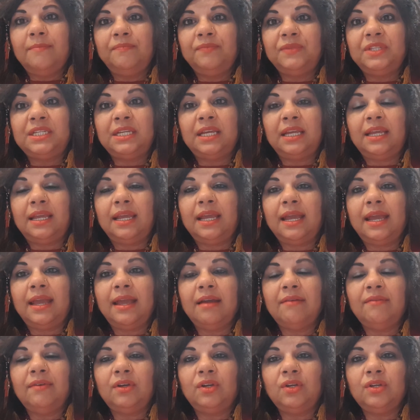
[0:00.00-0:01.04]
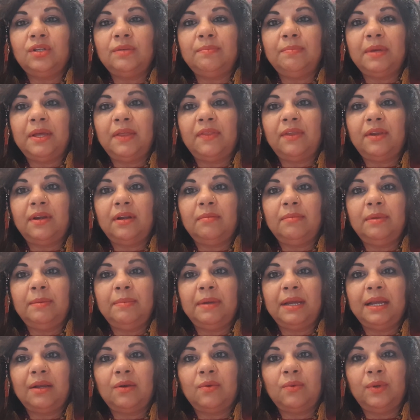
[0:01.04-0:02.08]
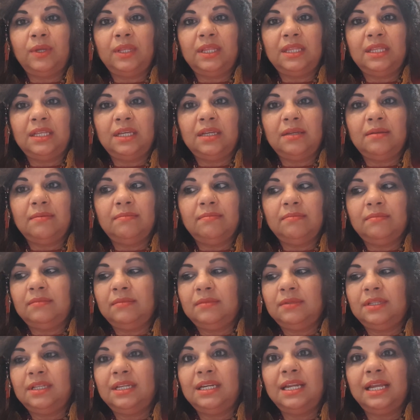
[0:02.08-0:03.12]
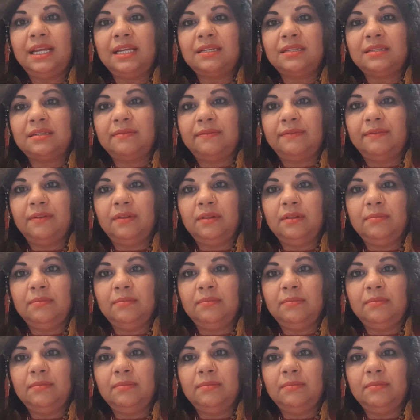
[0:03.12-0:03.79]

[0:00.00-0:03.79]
take care, have a good month, and I'll be back with the next full